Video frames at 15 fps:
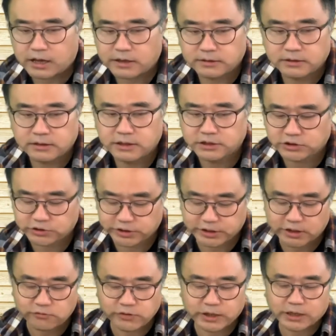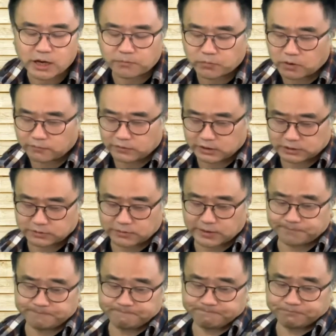historical recap of this one.
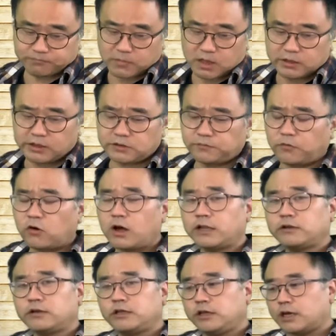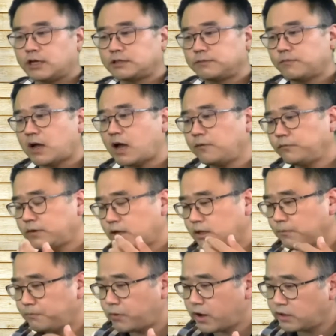This 400 years after the
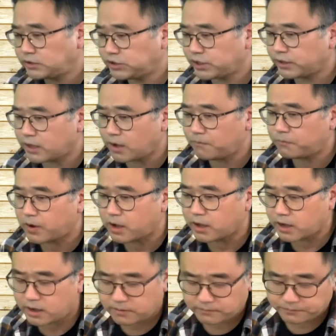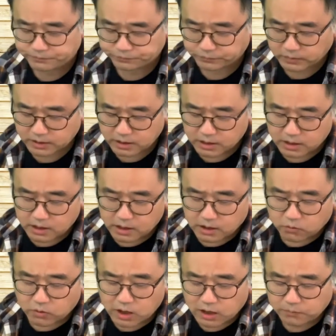Persian Empire,
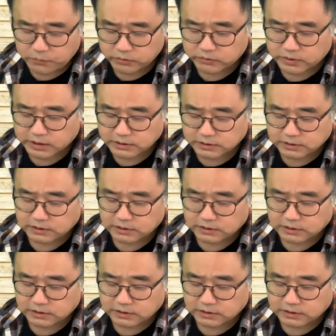what happened was